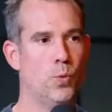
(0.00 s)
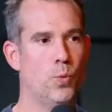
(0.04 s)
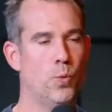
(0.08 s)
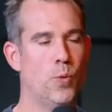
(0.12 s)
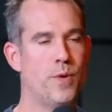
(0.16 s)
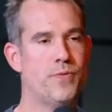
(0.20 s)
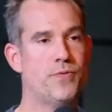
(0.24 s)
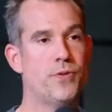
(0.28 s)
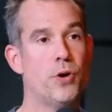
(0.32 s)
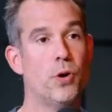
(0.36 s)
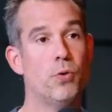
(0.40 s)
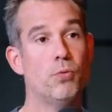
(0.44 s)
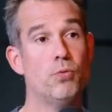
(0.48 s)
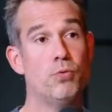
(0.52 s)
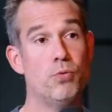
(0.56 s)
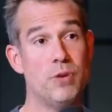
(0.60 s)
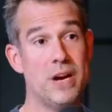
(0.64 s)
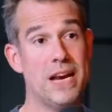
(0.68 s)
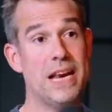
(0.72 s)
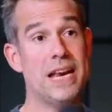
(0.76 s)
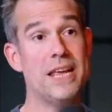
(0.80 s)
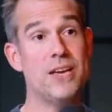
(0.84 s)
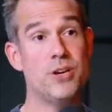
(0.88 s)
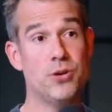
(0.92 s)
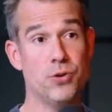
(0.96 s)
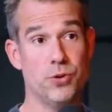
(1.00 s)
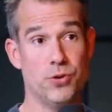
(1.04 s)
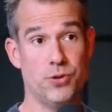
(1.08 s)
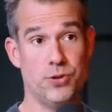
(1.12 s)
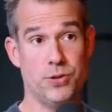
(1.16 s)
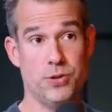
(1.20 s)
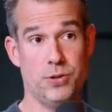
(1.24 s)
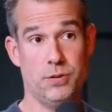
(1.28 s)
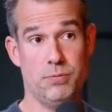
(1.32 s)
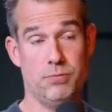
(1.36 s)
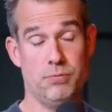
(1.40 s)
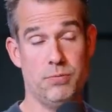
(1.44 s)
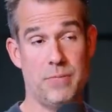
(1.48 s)
We've got really
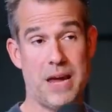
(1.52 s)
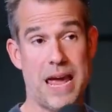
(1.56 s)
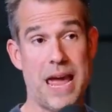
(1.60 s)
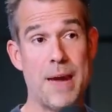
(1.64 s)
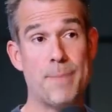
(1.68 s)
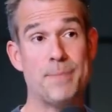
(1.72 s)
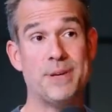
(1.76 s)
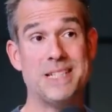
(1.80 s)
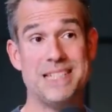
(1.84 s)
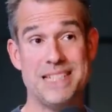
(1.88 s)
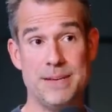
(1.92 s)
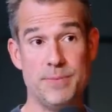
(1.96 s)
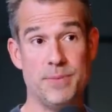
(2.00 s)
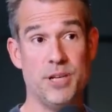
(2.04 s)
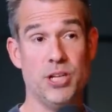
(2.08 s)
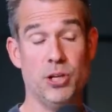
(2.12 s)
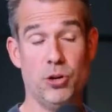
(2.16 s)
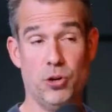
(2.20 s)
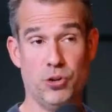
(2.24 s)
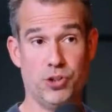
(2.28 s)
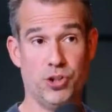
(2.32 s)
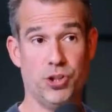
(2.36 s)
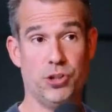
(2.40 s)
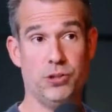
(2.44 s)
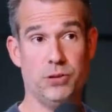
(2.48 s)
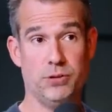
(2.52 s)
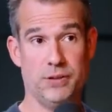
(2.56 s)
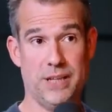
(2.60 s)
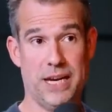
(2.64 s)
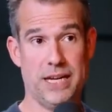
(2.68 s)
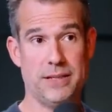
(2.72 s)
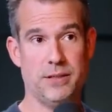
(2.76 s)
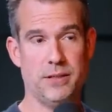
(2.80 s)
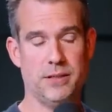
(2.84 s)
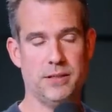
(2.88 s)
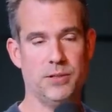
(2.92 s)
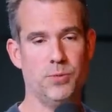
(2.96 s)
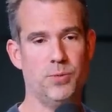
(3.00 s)
good epidemiological
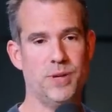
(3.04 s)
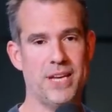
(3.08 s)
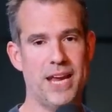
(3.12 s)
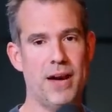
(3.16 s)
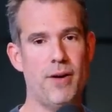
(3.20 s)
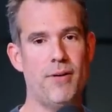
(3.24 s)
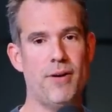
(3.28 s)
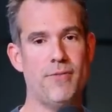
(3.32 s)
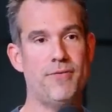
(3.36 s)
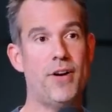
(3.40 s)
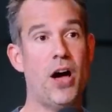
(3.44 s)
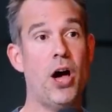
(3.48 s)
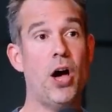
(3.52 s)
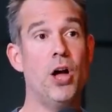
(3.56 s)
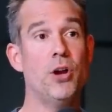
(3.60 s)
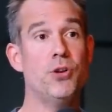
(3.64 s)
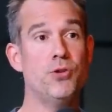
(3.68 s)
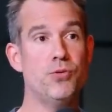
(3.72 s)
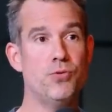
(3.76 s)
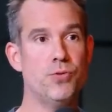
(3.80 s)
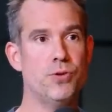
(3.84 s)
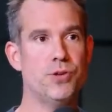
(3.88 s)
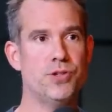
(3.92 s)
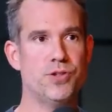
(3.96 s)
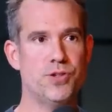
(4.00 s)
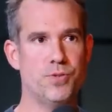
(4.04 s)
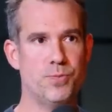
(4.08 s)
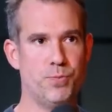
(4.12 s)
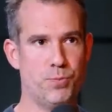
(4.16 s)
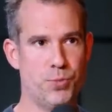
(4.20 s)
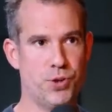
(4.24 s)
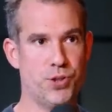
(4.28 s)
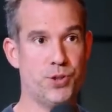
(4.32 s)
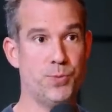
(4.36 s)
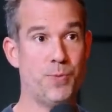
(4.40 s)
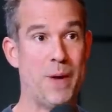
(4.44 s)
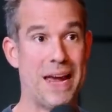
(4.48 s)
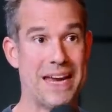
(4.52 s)
data. So we now have hundreds of
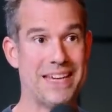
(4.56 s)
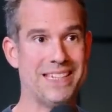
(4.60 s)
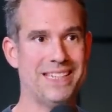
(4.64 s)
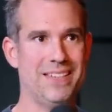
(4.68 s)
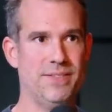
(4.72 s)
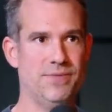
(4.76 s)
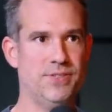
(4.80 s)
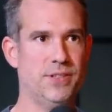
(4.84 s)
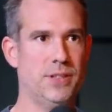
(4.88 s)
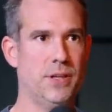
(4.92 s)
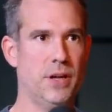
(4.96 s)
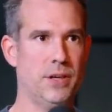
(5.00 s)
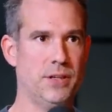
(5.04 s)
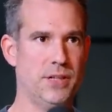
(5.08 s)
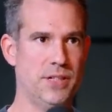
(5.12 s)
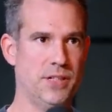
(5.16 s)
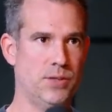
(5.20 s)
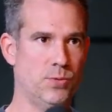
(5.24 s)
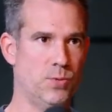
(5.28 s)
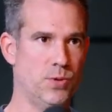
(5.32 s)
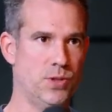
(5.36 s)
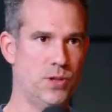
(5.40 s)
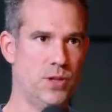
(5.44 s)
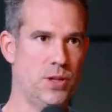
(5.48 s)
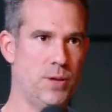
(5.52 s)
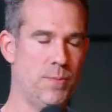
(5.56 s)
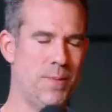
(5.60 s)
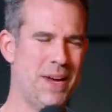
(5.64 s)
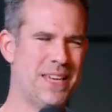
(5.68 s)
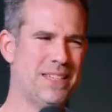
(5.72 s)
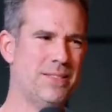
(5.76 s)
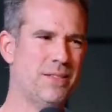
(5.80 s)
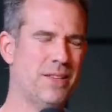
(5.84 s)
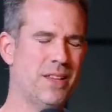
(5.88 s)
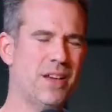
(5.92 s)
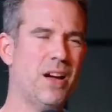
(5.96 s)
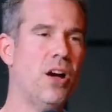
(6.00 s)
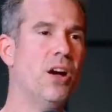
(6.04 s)
prospective studies, which are
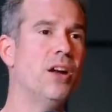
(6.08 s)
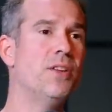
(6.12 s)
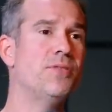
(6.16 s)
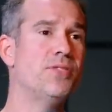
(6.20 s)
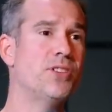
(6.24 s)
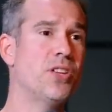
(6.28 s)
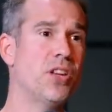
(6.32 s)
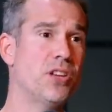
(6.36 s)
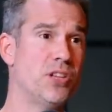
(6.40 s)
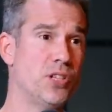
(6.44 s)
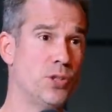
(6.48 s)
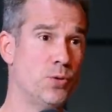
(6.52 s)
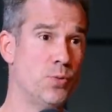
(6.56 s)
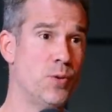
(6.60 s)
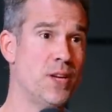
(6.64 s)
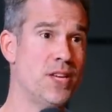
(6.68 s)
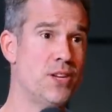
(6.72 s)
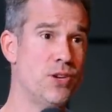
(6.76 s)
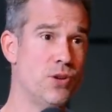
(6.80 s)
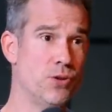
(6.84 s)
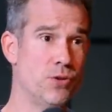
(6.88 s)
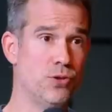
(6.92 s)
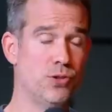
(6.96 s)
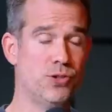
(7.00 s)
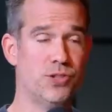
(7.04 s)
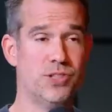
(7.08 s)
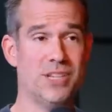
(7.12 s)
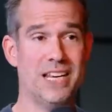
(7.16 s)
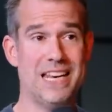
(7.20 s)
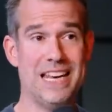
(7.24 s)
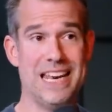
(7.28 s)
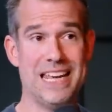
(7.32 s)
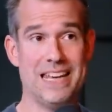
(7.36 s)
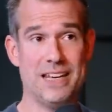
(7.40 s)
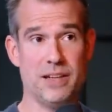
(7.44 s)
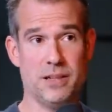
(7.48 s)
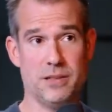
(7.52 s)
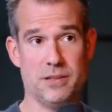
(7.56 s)
the kind of studies we use to
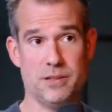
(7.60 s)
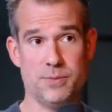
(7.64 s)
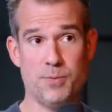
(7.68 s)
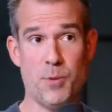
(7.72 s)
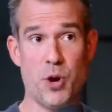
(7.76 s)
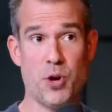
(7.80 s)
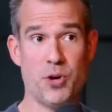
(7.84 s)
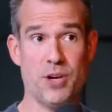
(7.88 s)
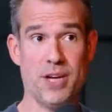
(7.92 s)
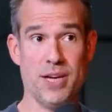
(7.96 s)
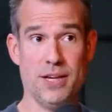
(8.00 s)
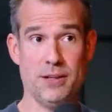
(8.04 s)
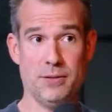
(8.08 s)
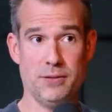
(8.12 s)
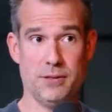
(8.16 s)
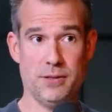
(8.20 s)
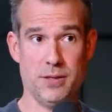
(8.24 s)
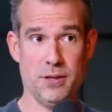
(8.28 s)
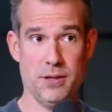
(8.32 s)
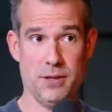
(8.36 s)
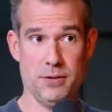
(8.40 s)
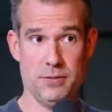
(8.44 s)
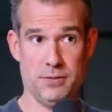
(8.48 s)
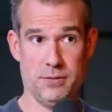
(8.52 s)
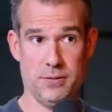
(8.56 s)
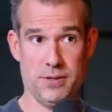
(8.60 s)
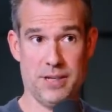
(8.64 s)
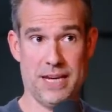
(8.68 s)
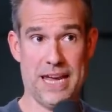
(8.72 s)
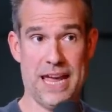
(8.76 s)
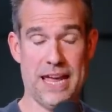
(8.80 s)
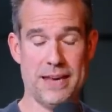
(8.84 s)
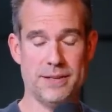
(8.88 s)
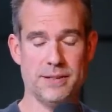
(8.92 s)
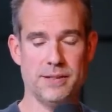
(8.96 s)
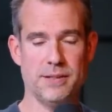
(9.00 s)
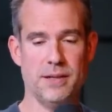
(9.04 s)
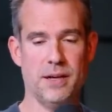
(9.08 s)
link smoking to
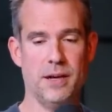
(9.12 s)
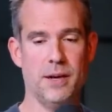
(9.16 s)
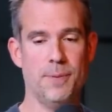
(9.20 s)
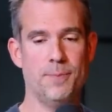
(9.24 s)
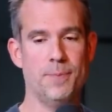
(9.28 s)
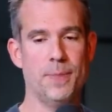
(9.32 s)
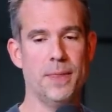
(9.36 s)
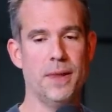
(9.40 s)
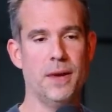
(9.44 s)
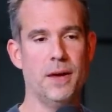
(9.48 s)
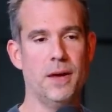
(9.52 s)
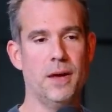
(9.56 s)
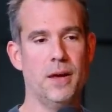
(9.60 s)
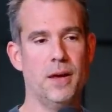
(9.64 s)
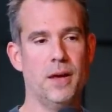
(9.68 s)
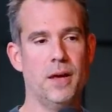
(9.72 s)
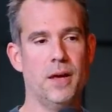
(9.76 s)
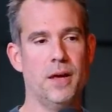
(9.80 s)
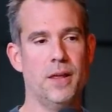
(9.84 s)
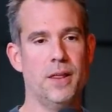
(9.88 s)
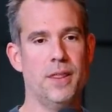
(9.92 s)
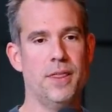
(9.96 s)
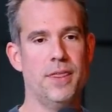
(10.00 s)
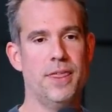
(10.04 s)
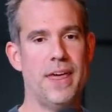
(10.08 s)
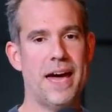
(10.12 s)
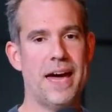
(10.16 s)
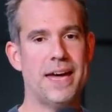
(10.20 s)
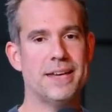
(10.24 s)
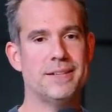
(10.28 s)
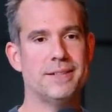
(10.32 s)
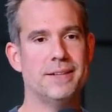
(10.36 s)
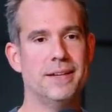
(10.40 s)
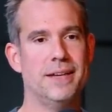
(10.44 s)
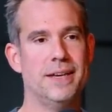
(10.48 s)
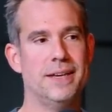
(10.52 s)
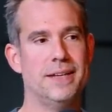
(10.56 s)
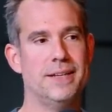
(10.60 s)
cancer.
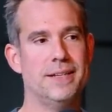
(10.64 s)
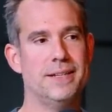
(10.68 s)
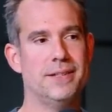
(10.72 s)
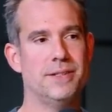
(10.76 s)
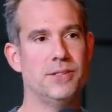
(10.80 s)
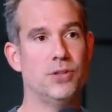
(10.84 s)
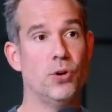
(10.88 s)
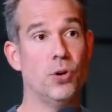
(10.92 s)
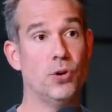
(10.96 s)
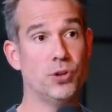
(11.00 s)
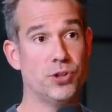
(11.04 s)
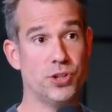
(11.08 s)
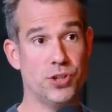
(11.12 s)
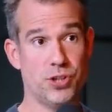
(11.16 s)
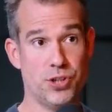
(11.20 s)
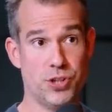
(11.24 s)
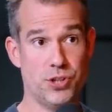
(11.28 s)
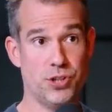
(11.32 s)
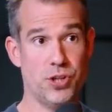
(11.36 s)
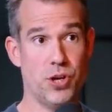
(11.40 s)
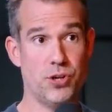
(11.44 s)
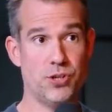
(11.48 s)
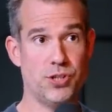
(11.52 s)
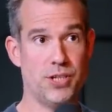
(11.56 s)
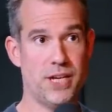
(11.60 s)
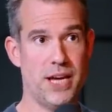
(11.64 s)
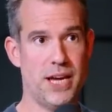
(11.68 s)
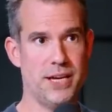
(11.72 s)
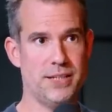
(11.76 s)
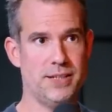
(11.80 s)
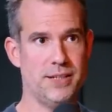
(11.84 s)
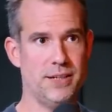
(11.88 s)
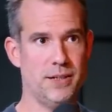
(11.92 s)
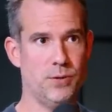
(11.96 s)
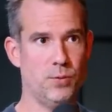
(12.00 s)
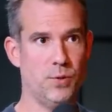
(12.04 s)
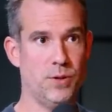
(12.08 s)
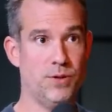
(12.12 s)
that it is not just
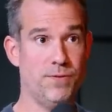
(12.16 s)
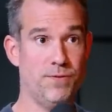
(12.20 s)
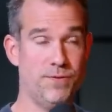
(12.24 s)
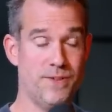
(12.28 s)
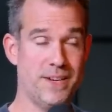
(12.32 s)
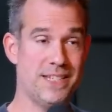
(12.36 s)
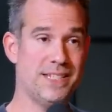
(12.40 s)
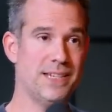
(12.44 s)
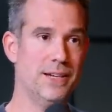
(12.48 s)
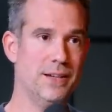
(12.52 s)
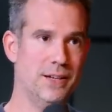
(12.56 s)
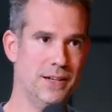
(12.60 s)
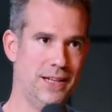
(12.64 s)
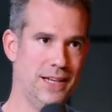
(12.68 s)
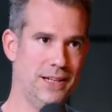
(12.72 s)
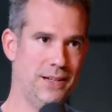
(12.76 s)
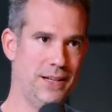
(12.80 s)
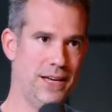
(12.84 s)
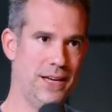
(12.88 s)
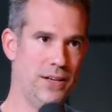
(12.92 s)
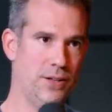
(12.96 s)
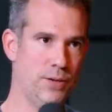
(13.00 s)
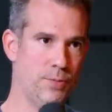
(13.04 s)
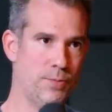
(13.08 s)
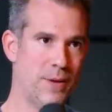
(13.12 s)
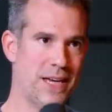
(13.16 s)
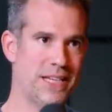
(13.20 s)
associated with physical ill health,